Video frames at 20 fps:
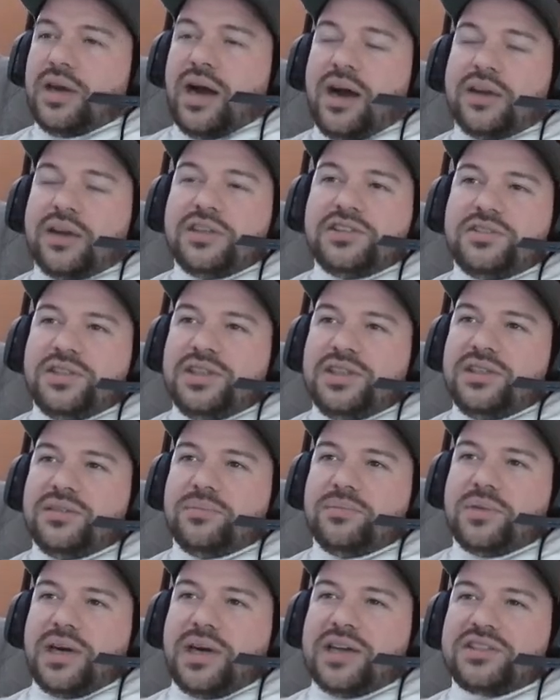honestly,
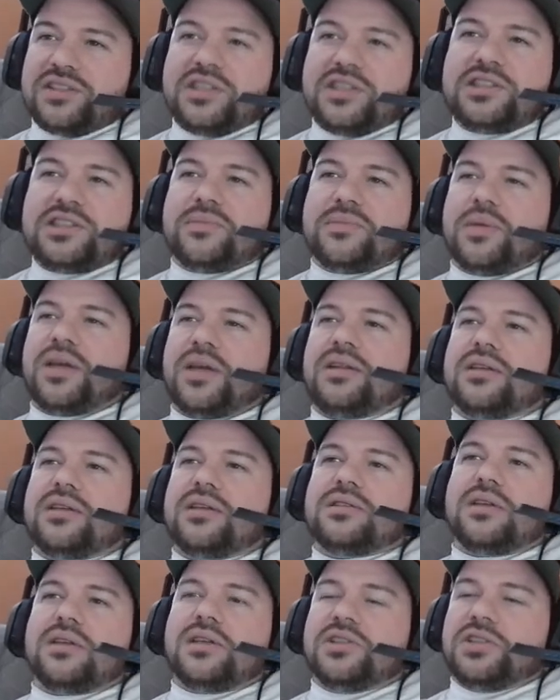Preston Smith has
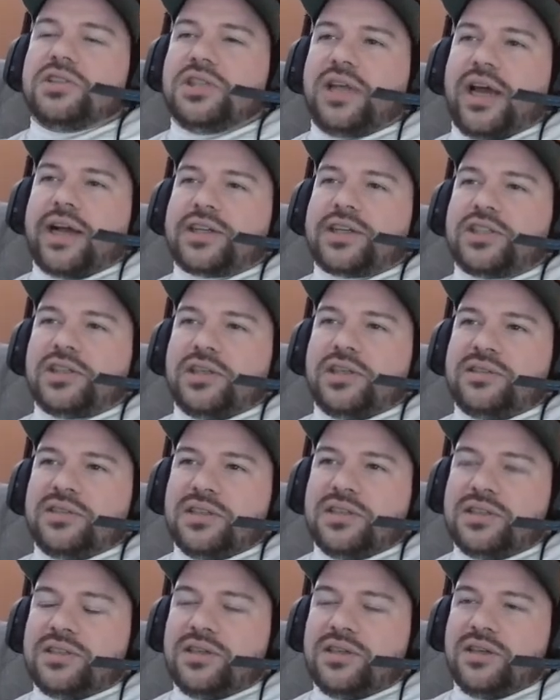done jack shit
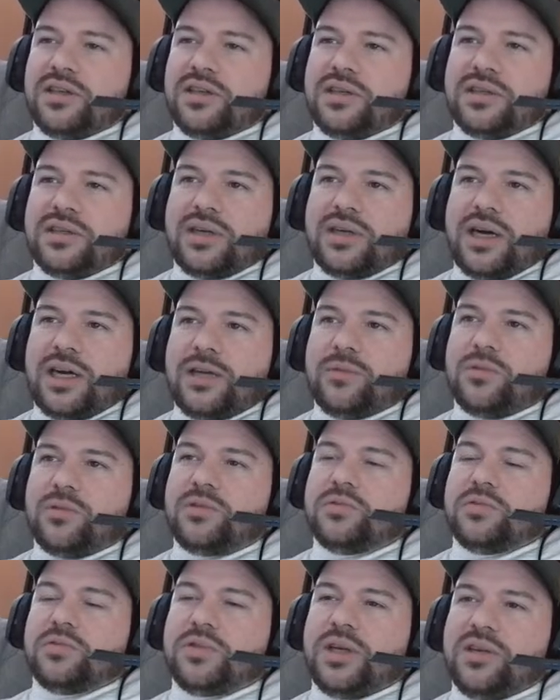this year. I would
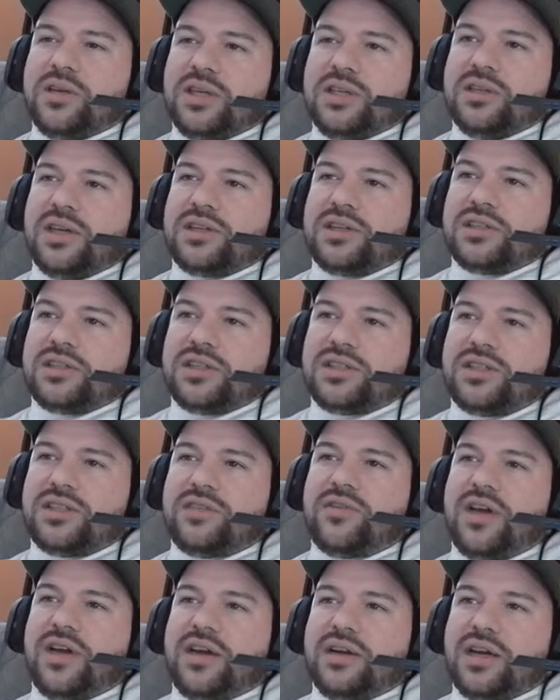really like to see
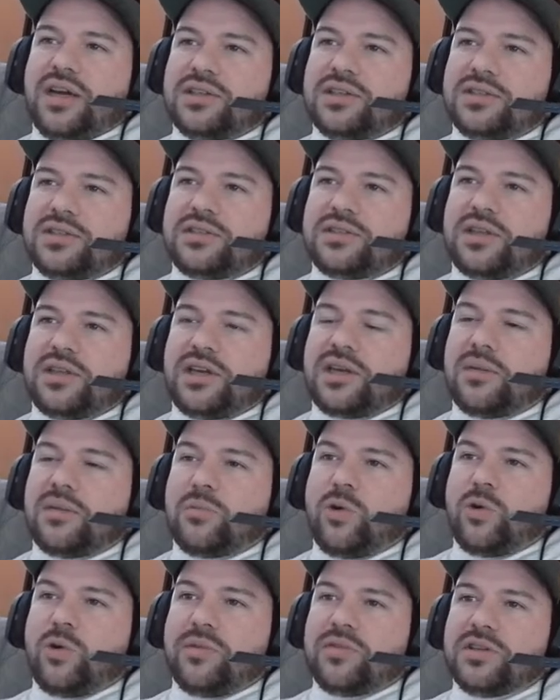Van Ness taking
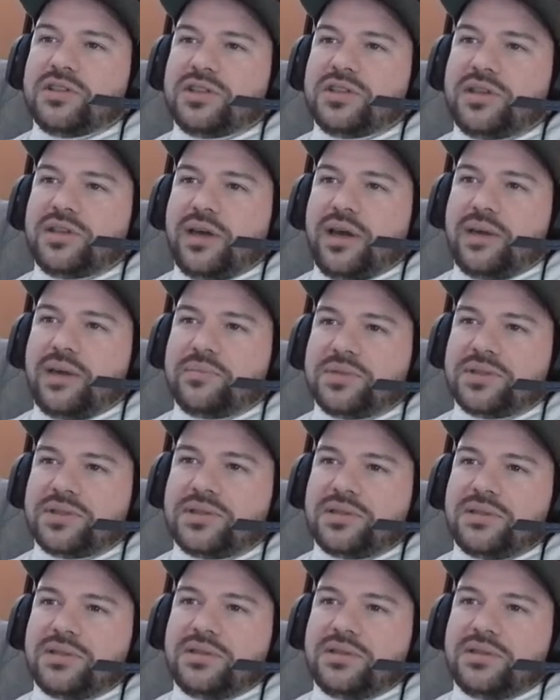more of his snaps.